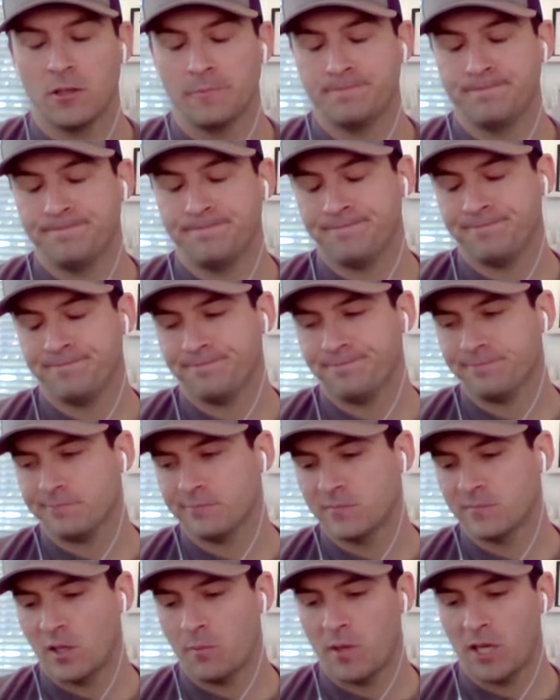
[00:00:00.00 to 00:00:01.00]
So
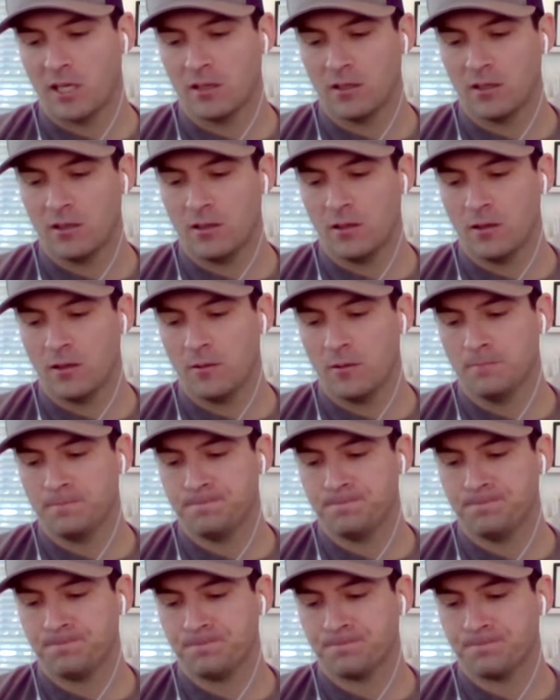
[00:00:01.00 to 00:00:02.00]
they make it
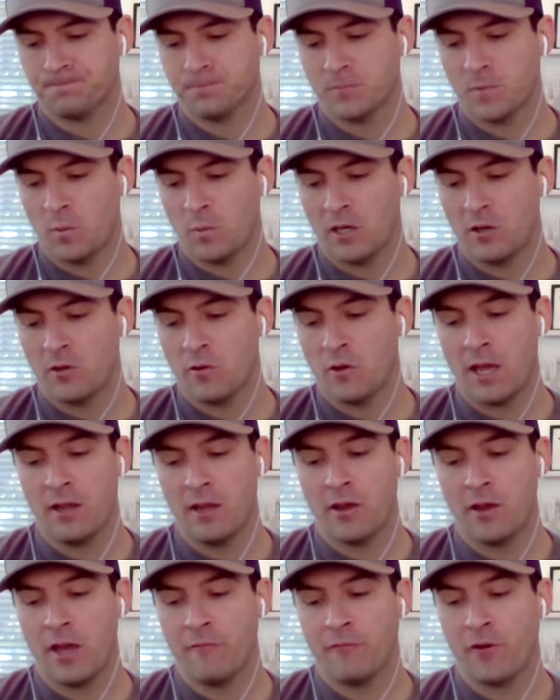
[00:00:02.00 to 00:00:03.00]
um they make
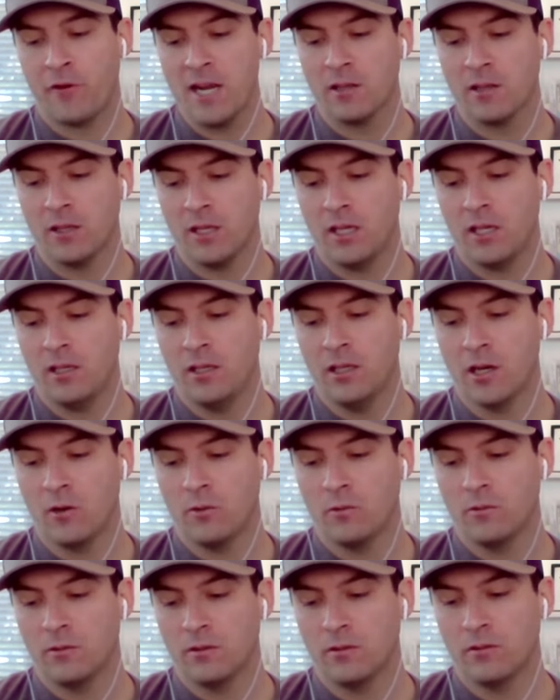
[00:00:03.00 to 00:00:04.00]
it and, and frankly,
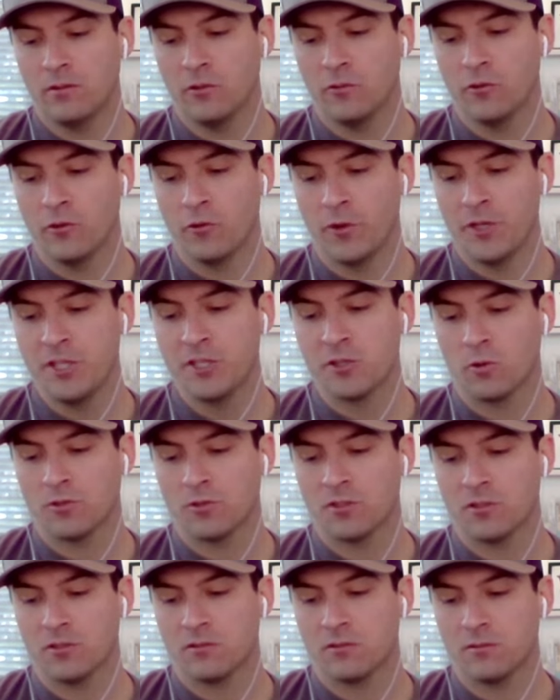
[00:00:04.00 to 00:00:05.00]
you know, the the
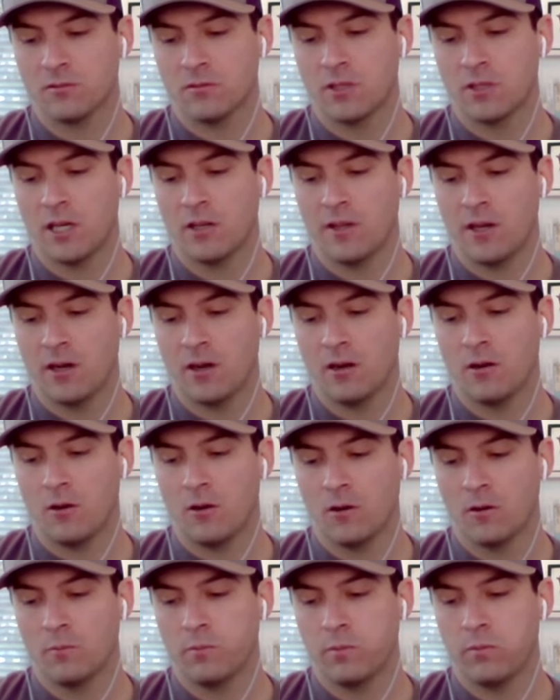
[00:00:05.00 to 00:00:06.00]
resources down
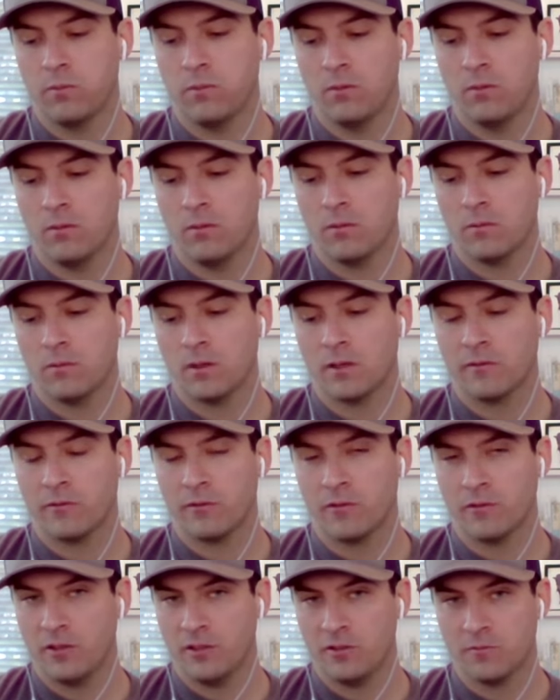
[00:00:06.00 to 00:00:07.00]
there are
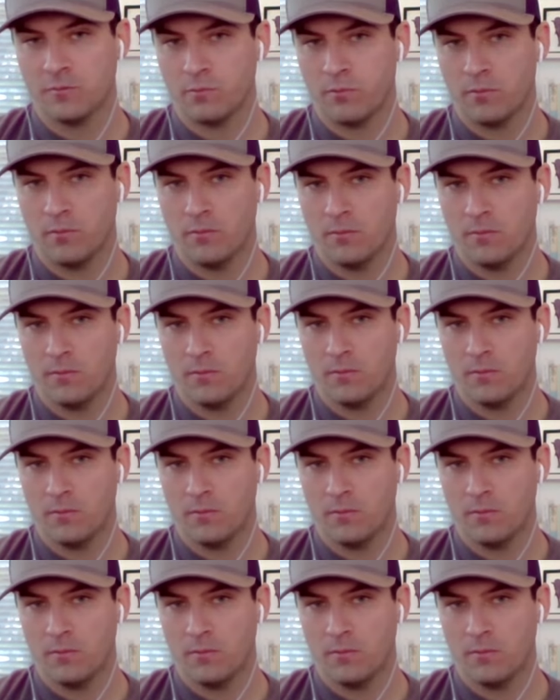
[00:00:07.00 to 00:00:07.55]
like for these